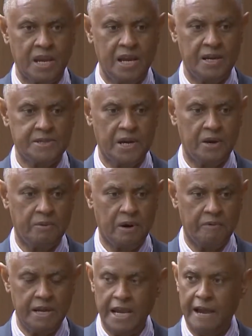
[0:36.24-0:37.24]
And so
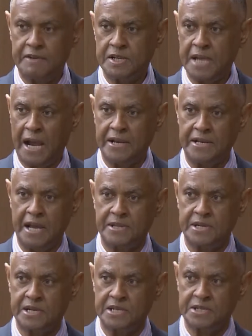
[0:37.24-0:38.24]
what we have decided as
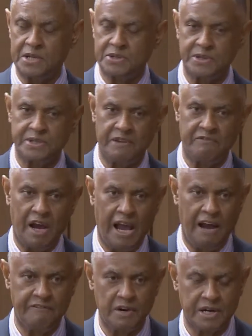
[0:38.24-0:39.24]
a constituency for
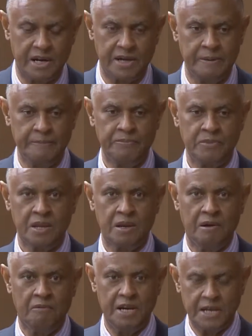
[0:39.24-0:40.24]
Africa,
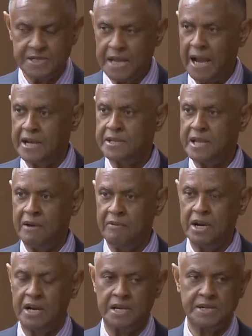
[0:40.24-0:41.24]
we decided that
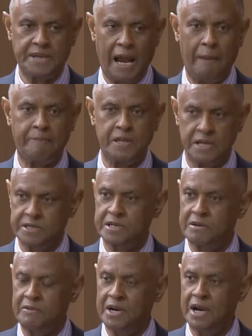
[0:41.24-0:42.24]
we're going to stop this.
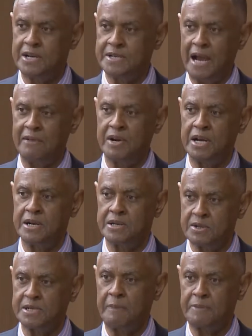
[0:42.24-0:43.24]
We're going to
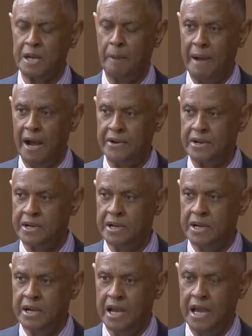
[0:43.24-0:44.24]
do something about it.
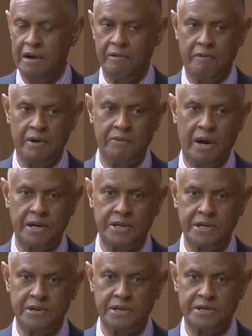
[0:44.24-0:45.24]
And what we want to
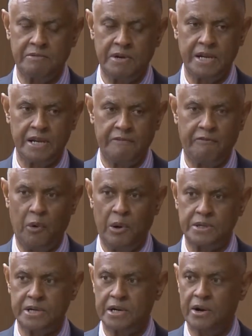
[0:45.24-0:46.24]
do is to really
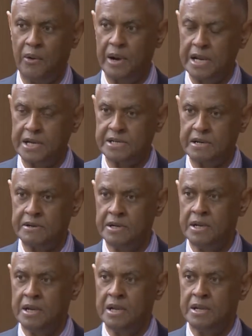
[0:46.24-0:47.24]
forge a coalition
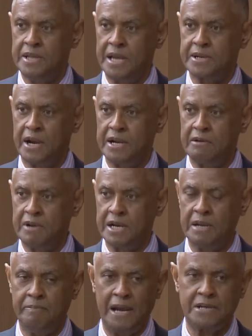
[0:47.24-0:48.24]
that's going to
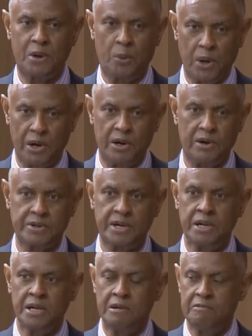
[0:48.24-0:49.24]
really make the world
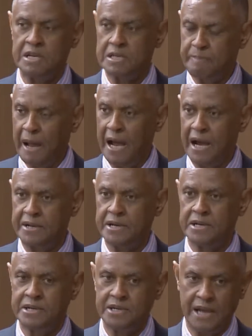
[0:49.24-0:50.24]
respond
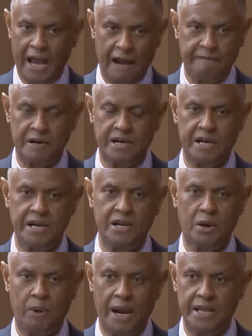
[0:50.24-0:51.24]
to Africa in
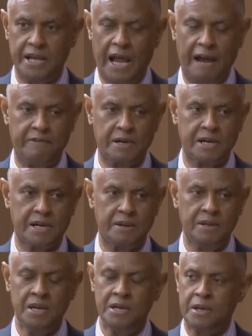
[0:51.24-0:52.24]
a way that Africa
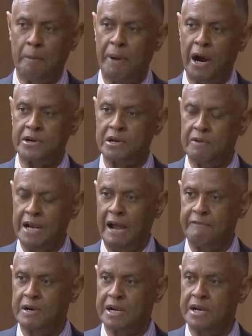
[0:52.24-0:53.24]
could, to partner with
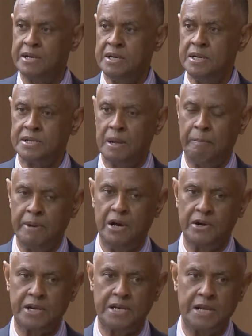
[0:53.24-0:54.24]
Africa to
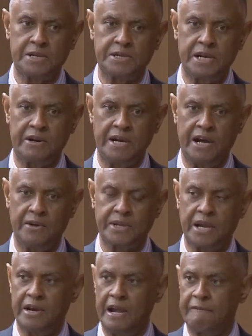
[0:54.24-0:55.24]
build the necessary
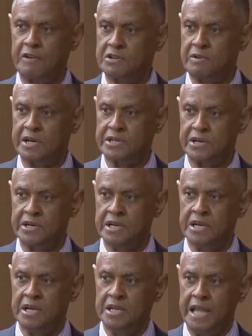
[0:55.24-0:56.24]
healthcare infrastructure
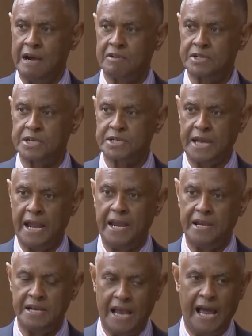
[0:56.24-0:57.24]
that will
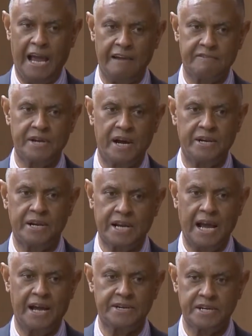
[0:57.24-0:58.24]
sustain lives on the
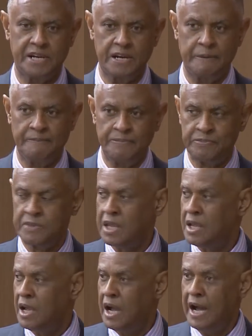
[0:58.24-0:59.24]
continent.
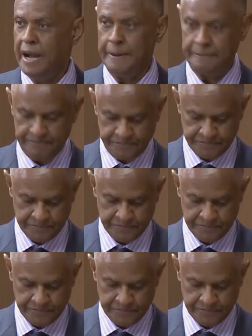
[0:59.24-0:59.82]
To